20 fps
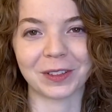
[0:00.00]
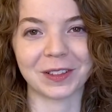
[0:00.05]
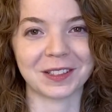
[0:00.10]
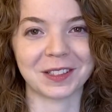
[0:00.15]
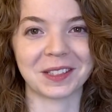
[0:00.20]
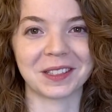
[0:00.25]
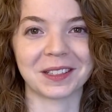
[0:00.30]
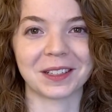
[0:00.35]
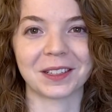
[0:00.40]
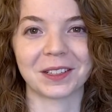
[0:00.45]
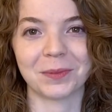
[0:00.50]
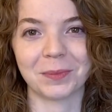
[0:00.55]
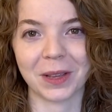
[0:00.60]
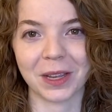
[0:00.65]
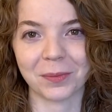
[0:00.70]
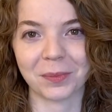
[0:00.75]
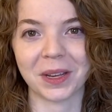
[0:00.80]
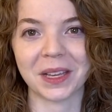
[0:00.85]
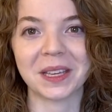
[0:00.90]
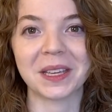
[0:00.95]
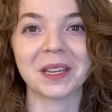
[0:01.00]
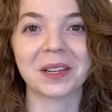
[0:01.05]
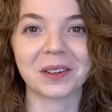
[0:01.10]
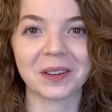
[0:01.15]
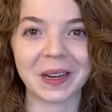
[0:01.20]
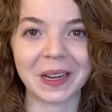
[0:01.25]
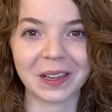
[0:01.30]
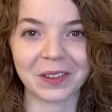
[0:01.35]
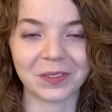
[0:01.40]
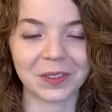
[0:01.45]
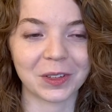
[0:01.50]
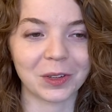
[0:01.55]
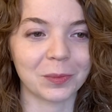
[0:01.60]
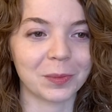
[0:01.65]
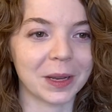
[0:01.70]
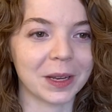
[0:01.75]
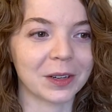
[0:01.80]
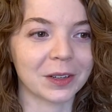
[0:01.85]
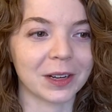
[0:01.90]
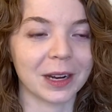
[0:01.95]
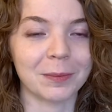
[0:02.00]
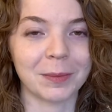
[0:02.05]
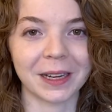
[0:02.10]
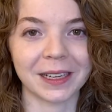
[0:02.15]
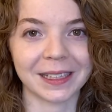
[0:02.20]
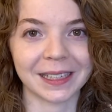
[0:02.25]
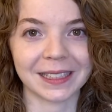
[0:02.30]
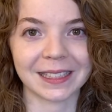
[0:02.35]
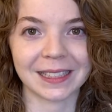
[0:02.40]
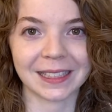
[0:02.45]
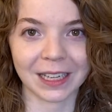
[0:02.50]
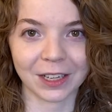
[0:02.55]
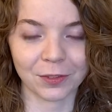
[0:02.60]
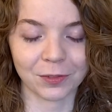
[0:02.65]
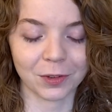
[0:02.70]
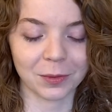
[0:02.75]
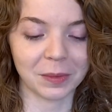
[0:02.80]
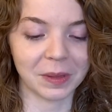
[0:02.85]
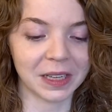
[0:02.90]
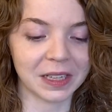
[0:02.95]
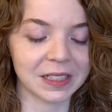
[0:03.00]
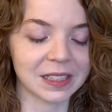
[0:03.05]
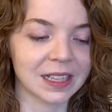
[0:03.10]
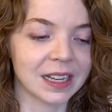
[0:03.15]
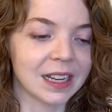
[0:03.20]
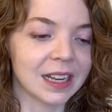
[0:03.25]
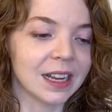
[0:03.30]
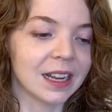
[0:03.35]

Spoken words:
This isn't gonna make my hearing feel better. I might get sick from this.